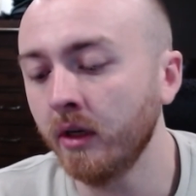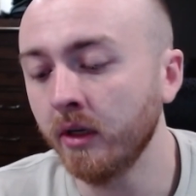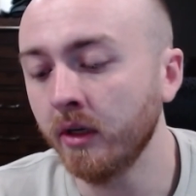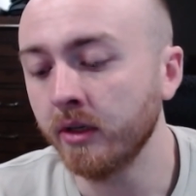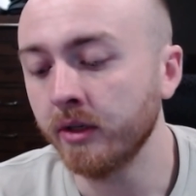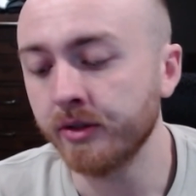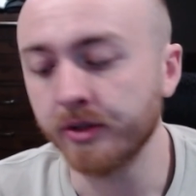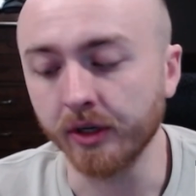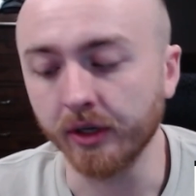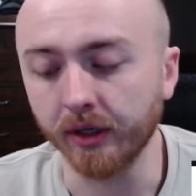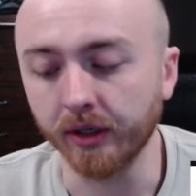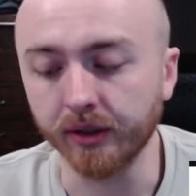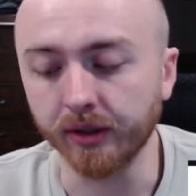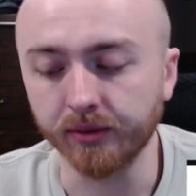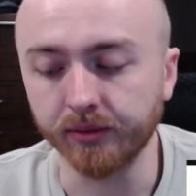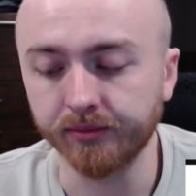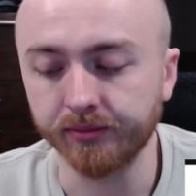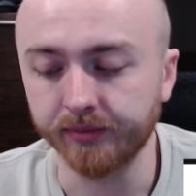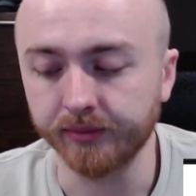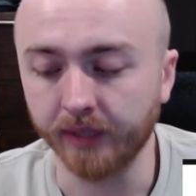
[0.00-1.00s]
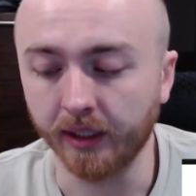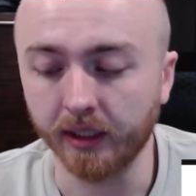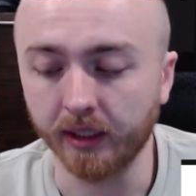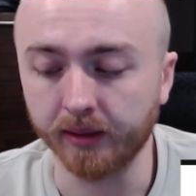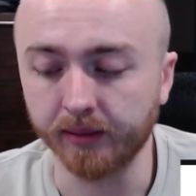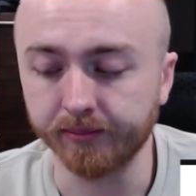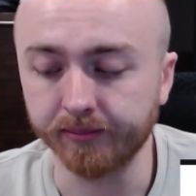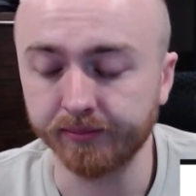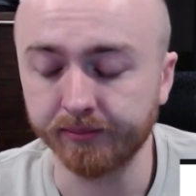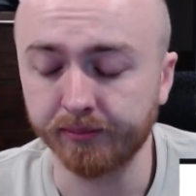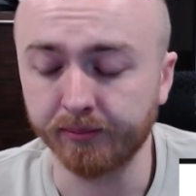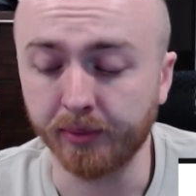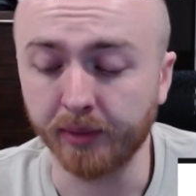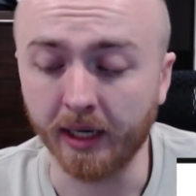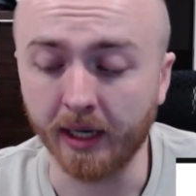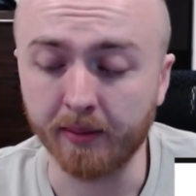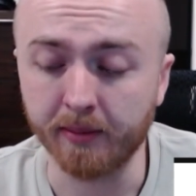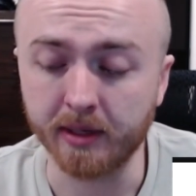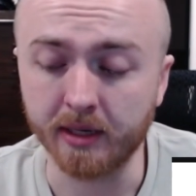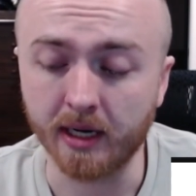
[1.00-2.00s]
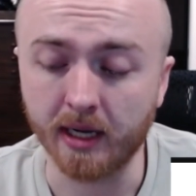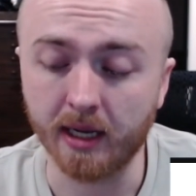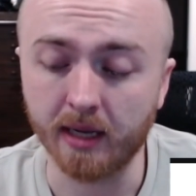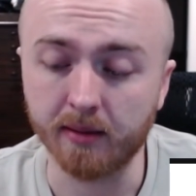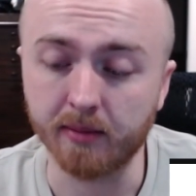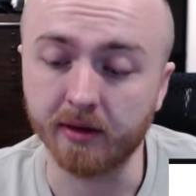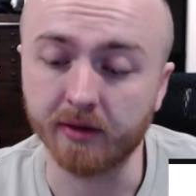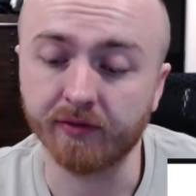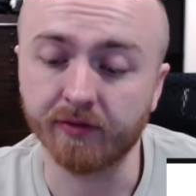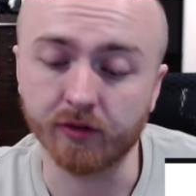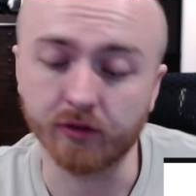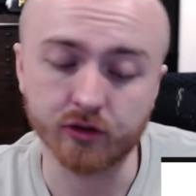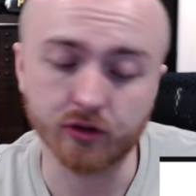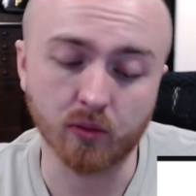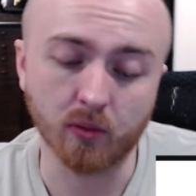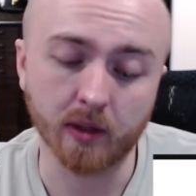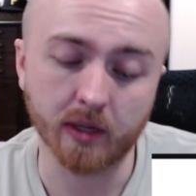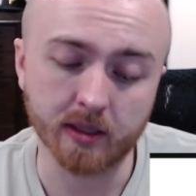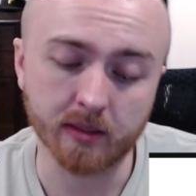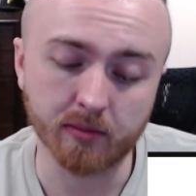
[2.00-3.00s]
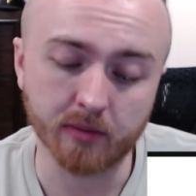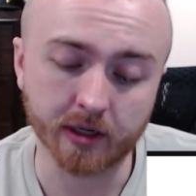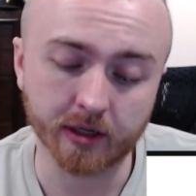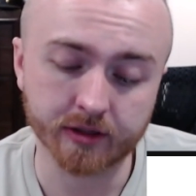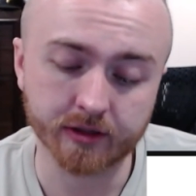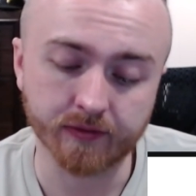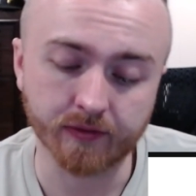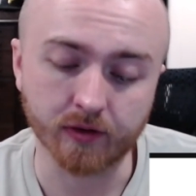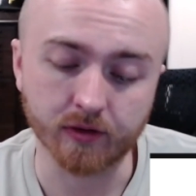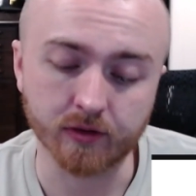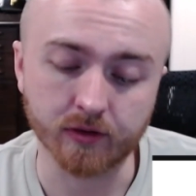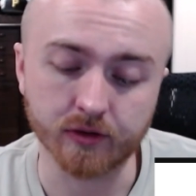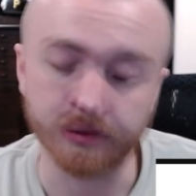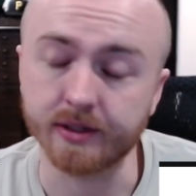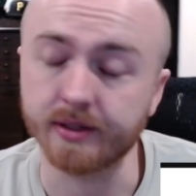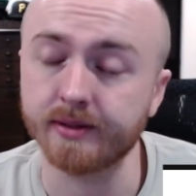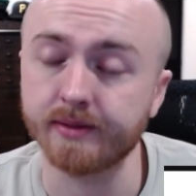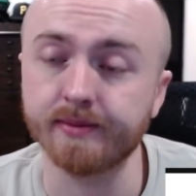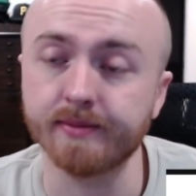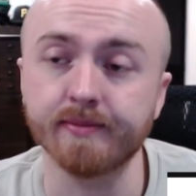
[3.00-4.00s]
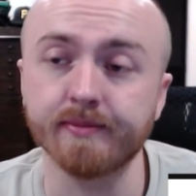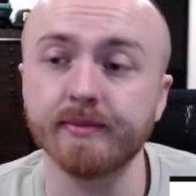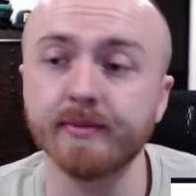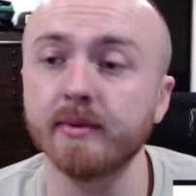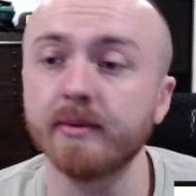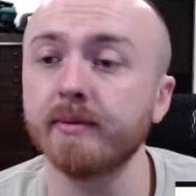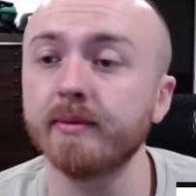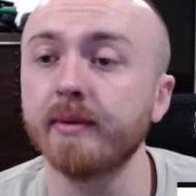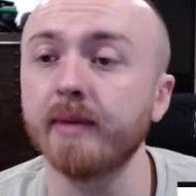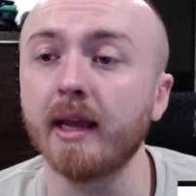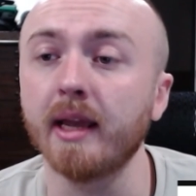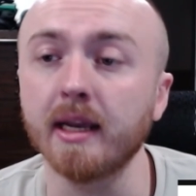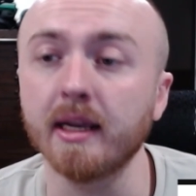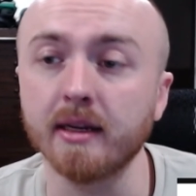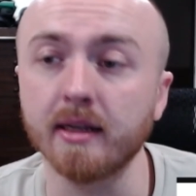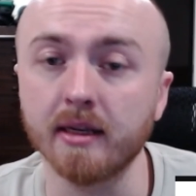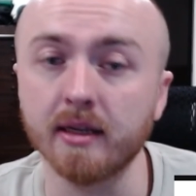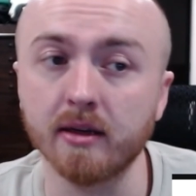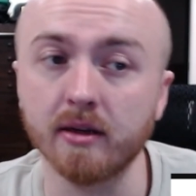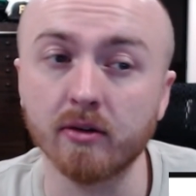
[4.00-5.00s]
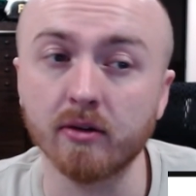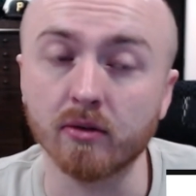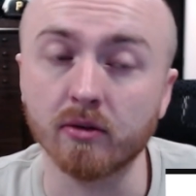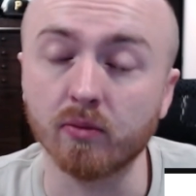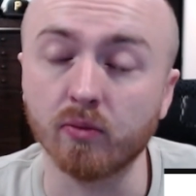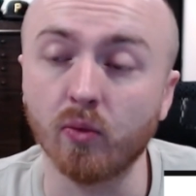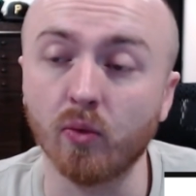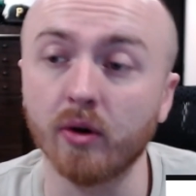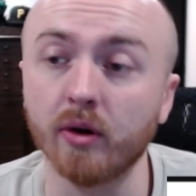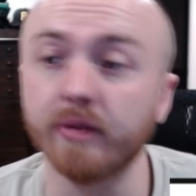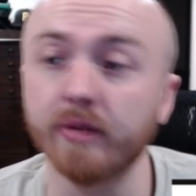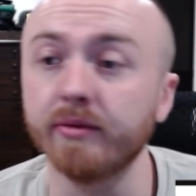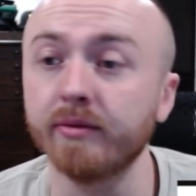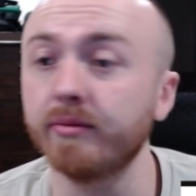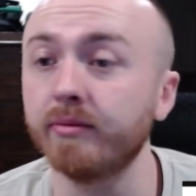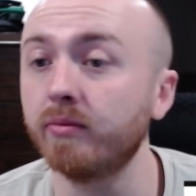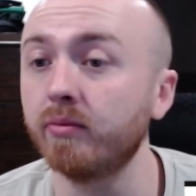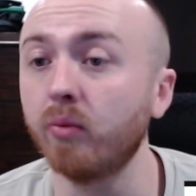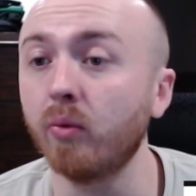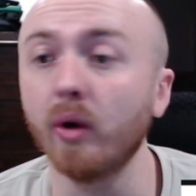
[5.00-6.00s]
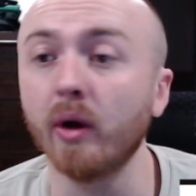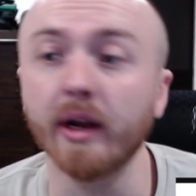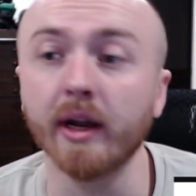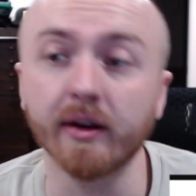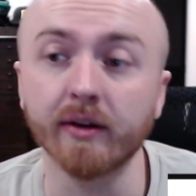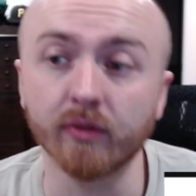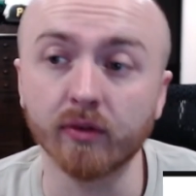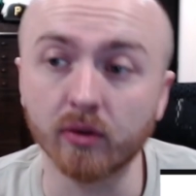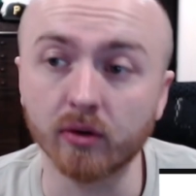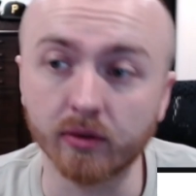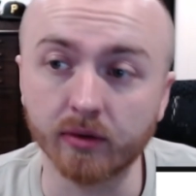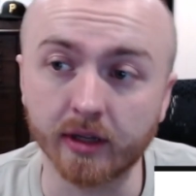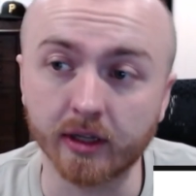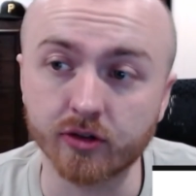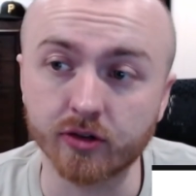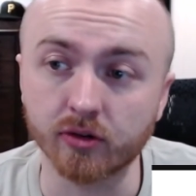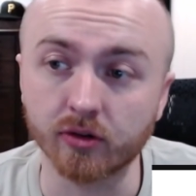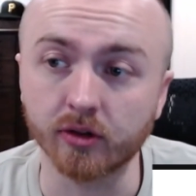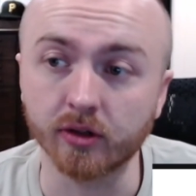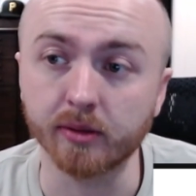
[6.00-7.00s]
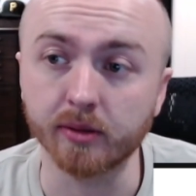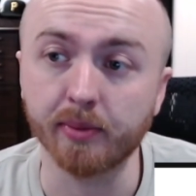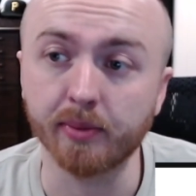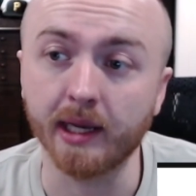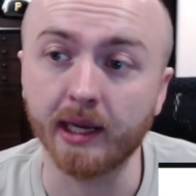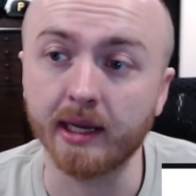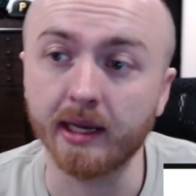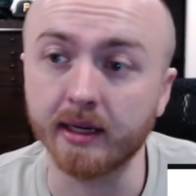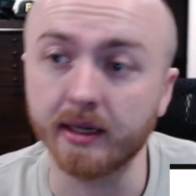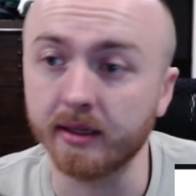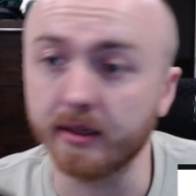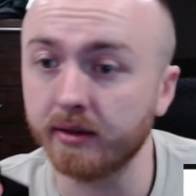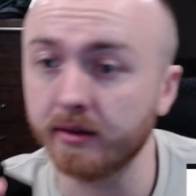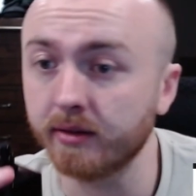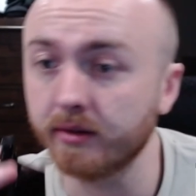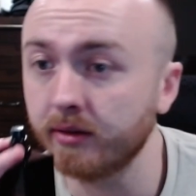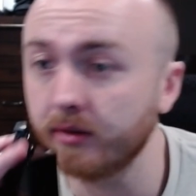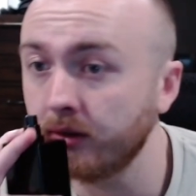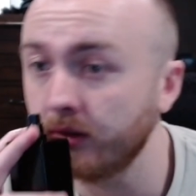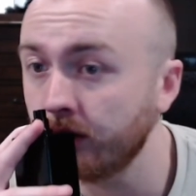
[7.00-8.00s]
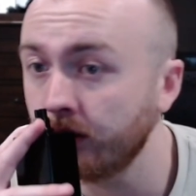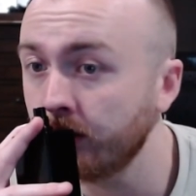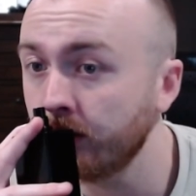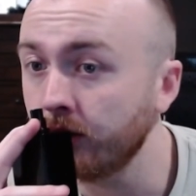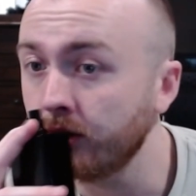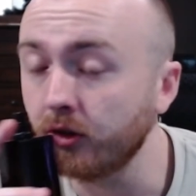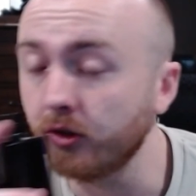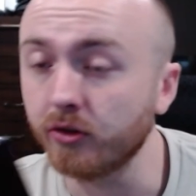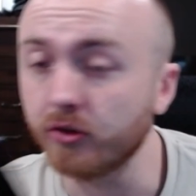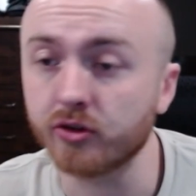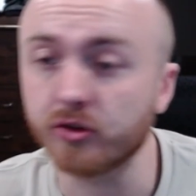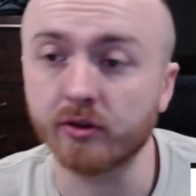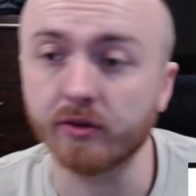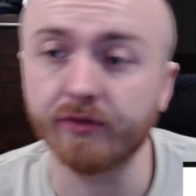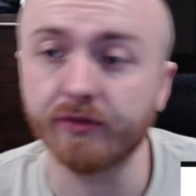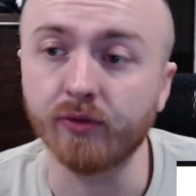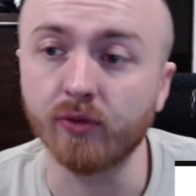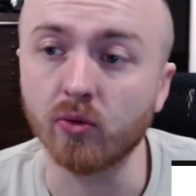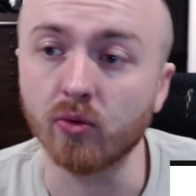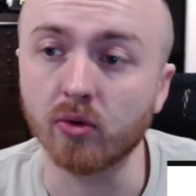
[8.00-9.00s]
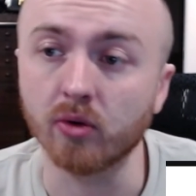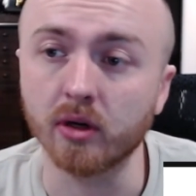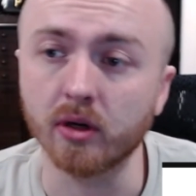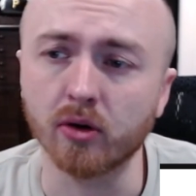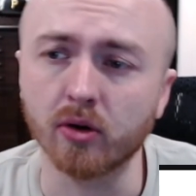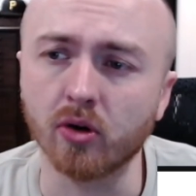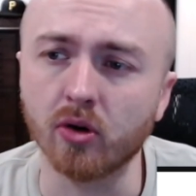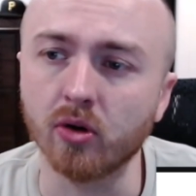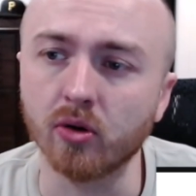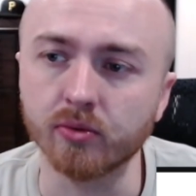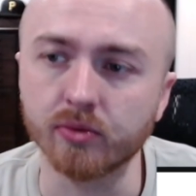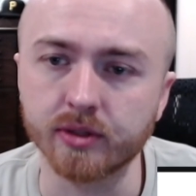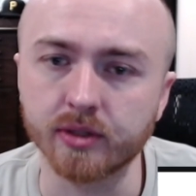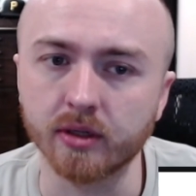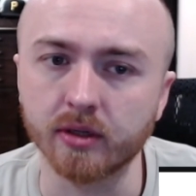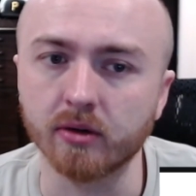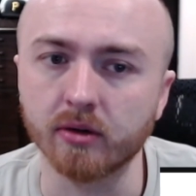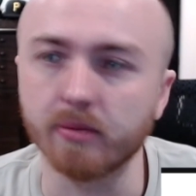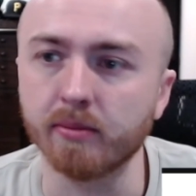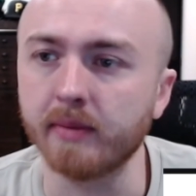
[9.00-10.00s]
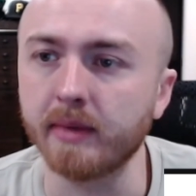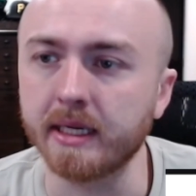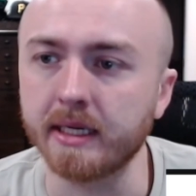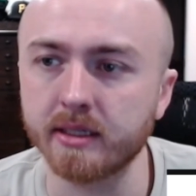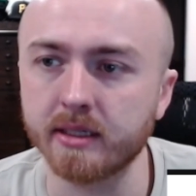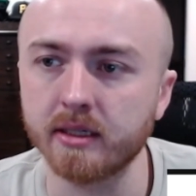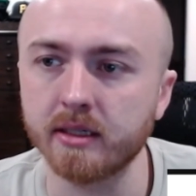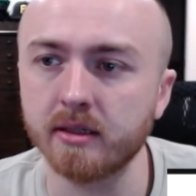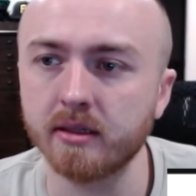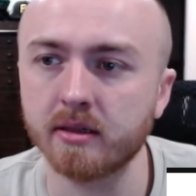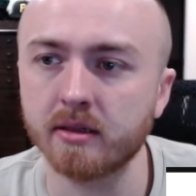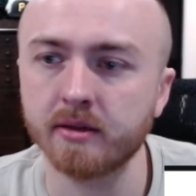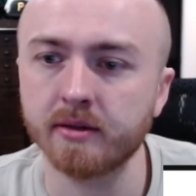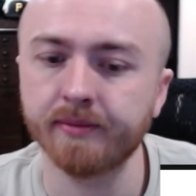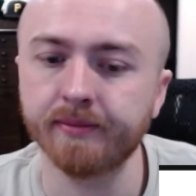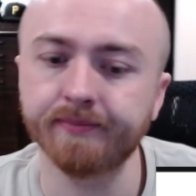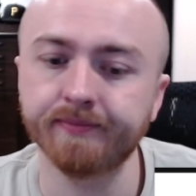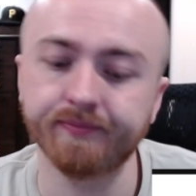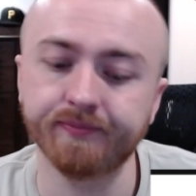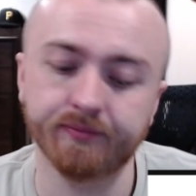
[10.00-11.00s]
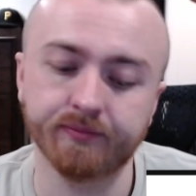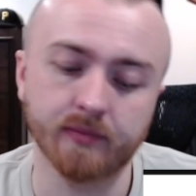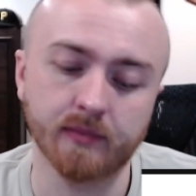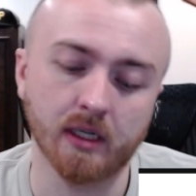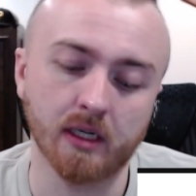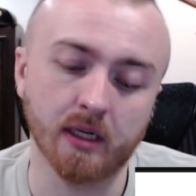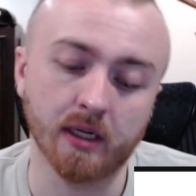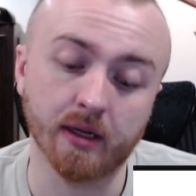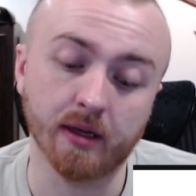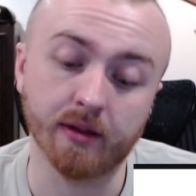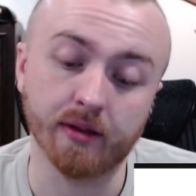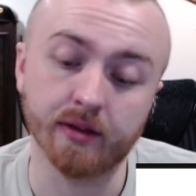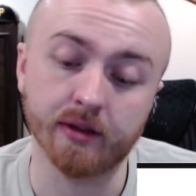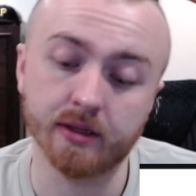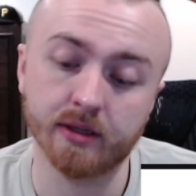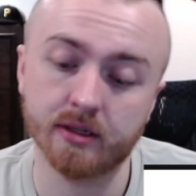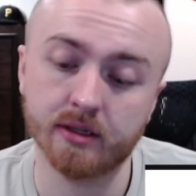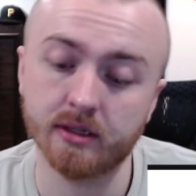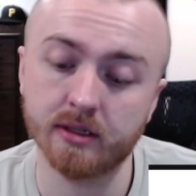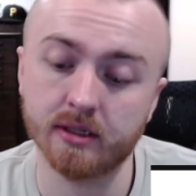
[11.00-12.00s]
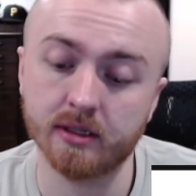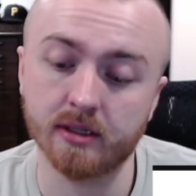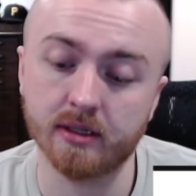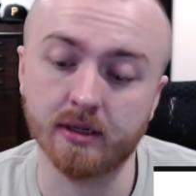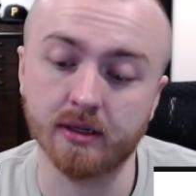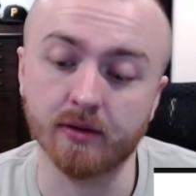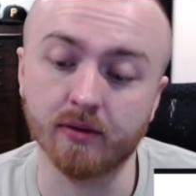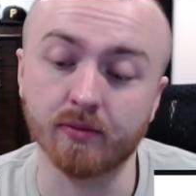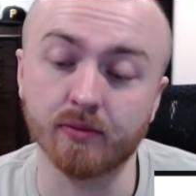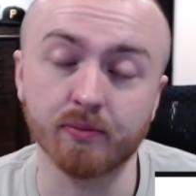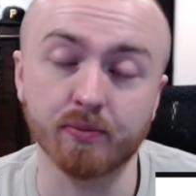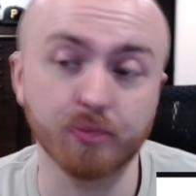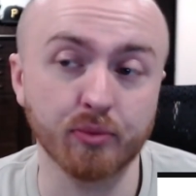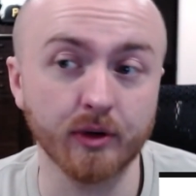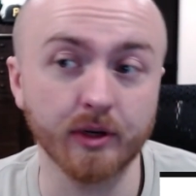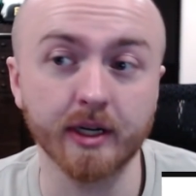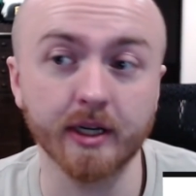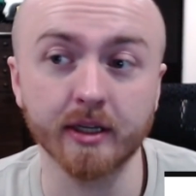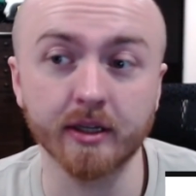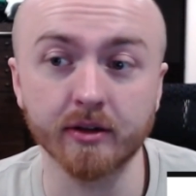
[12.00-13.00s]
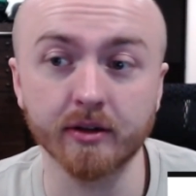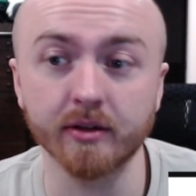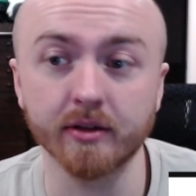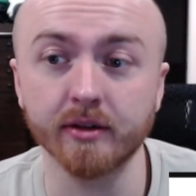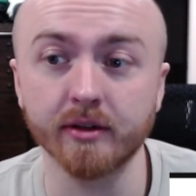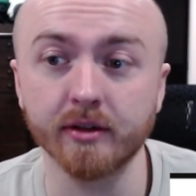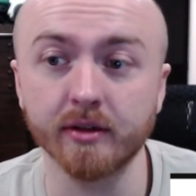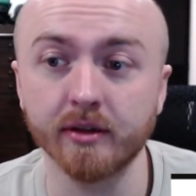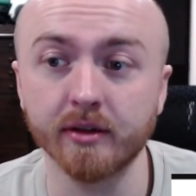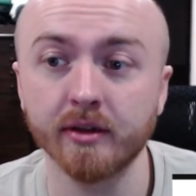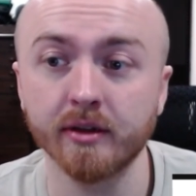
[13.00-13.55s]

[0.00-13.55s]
So, but I mean, hey man, for $20 versus 80 or one whatever that you're gonna pay at Sephora or Ulta or Macy's, this is a pretty good